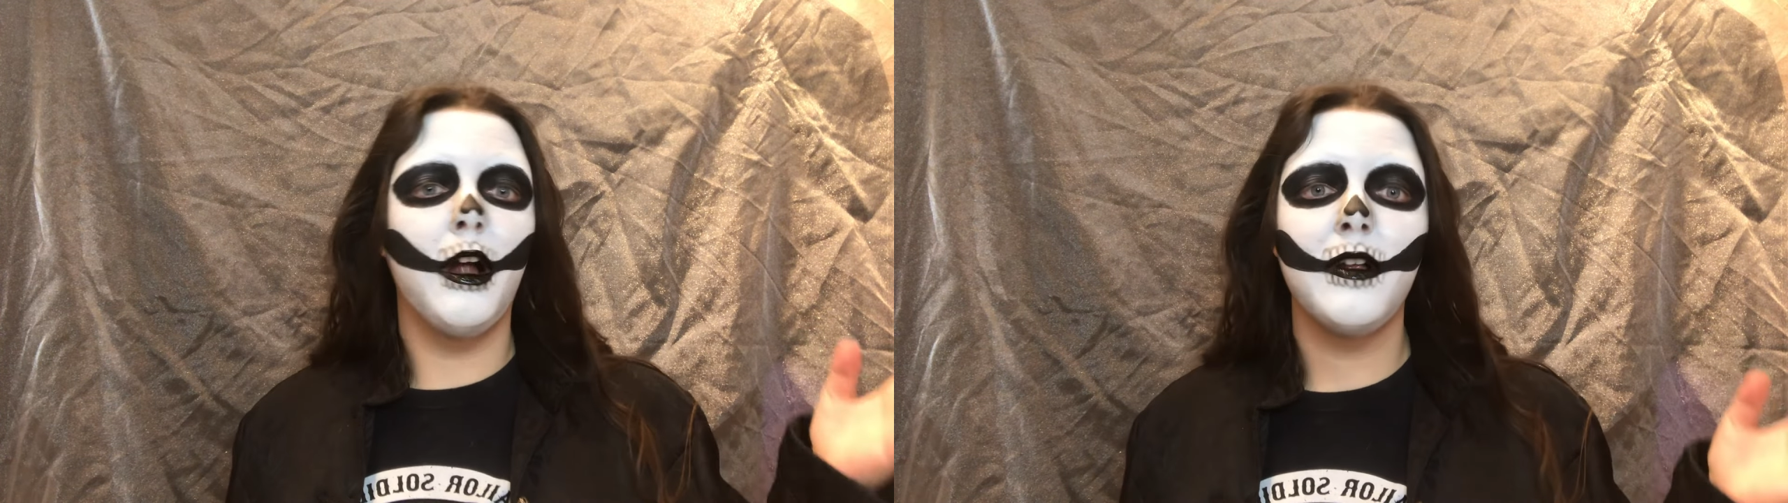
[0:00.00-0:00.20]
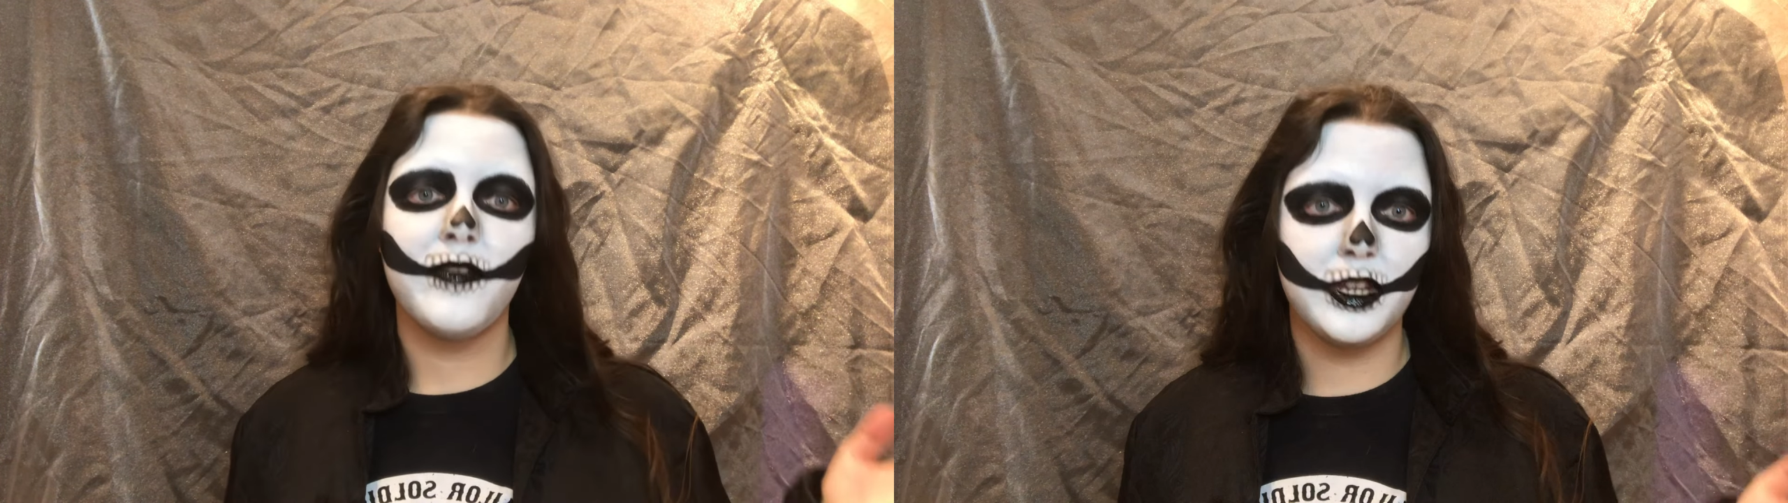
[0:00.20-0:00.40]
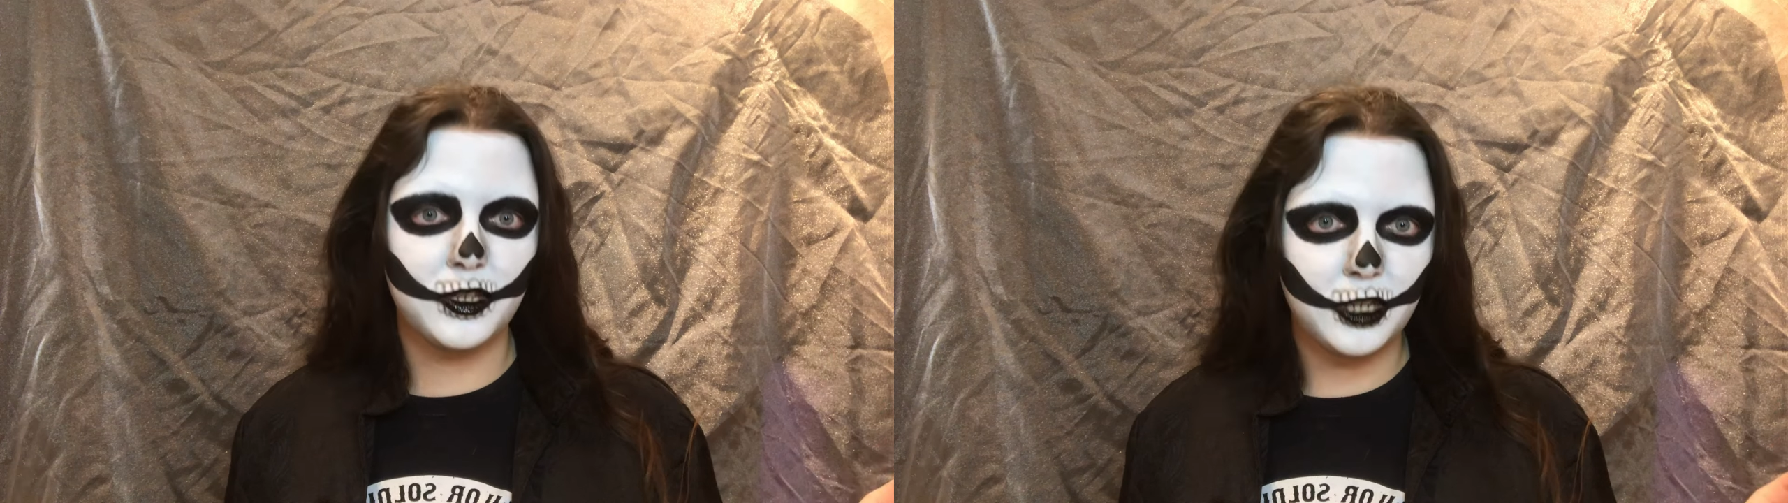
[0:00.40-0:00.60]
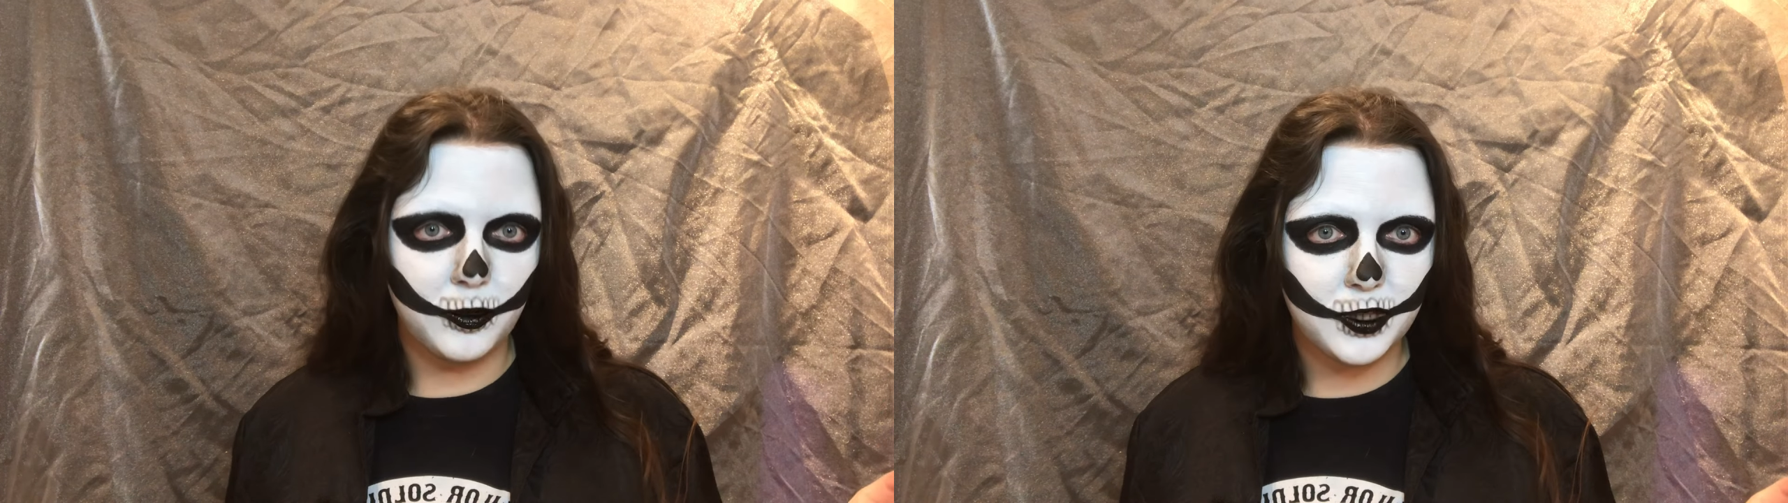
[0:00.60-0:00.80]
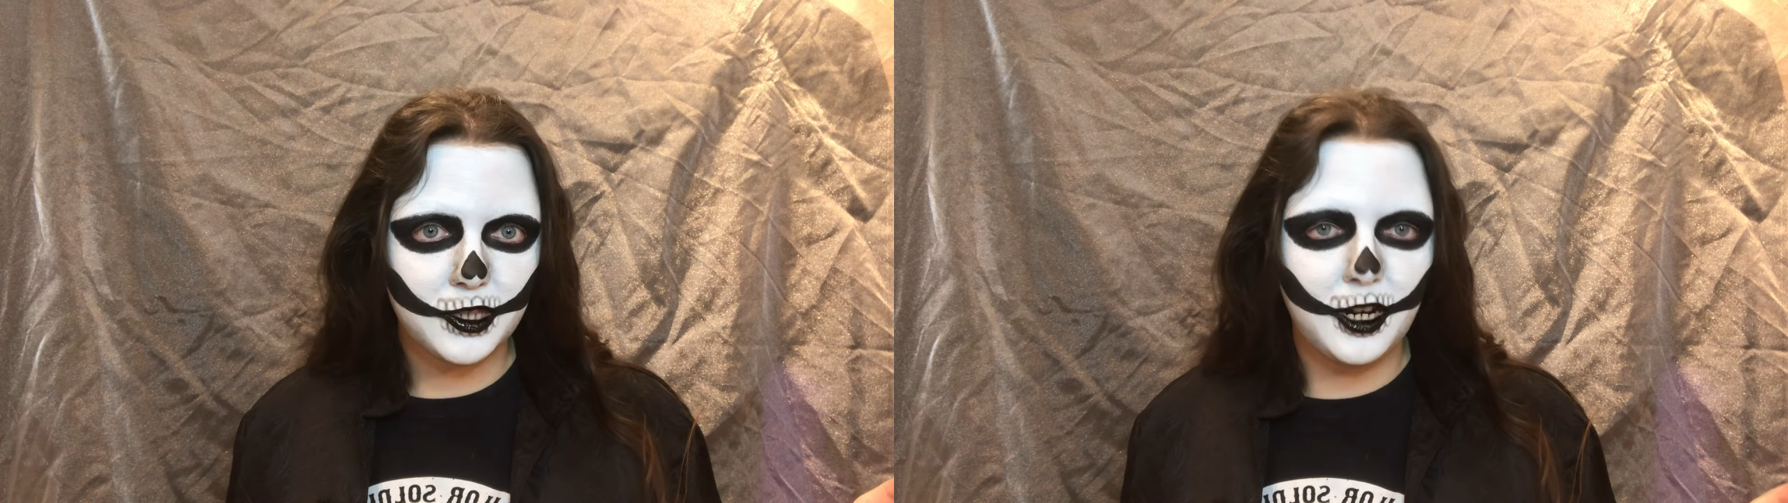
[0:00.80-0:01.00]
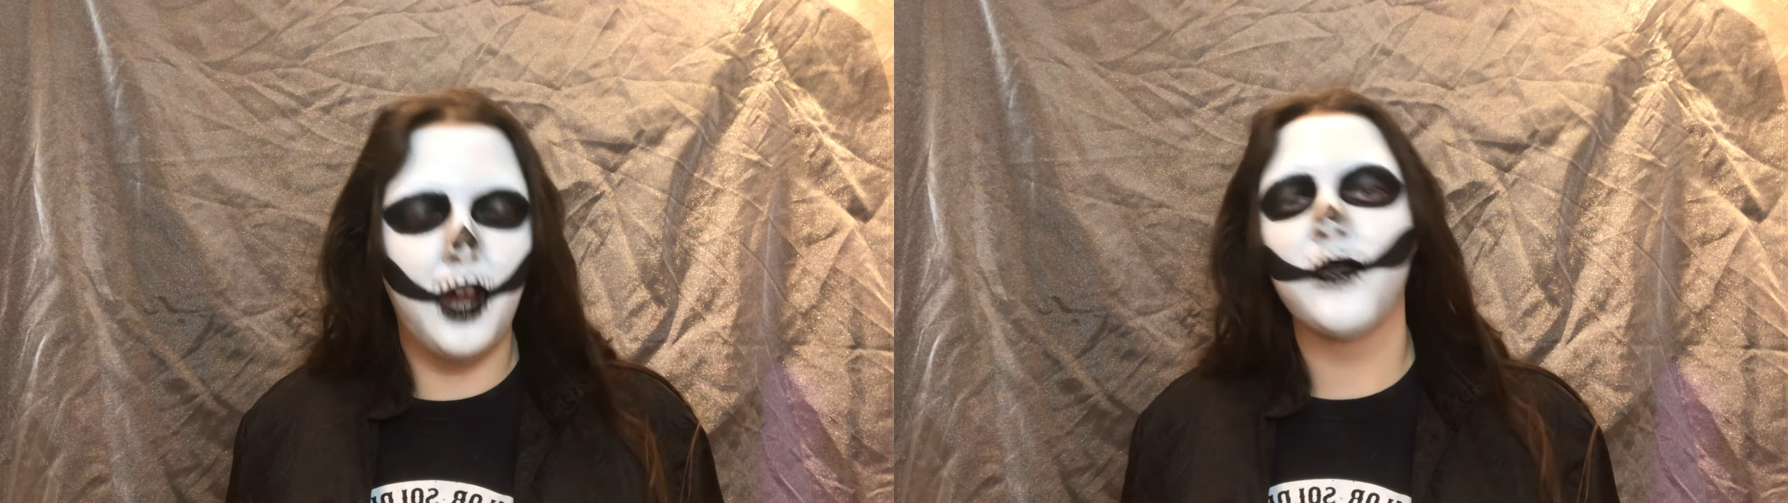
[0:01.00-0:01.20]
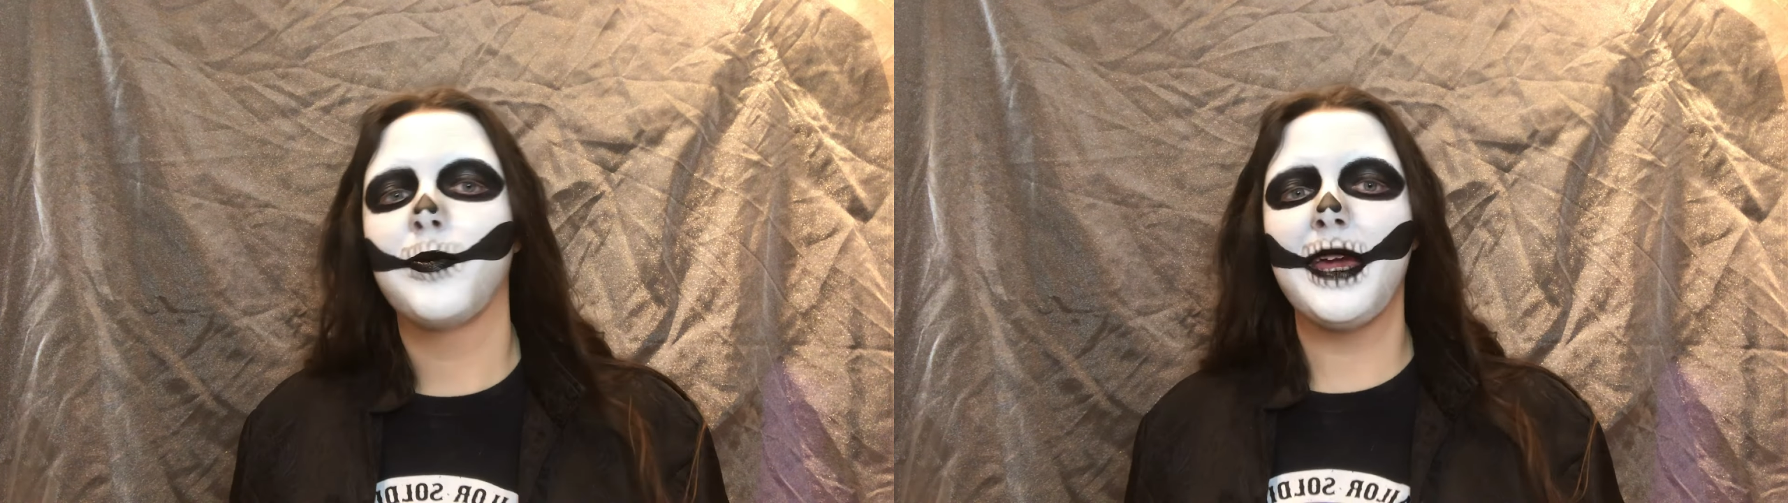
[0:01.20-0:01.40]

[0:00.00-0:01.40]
all of this new stuff,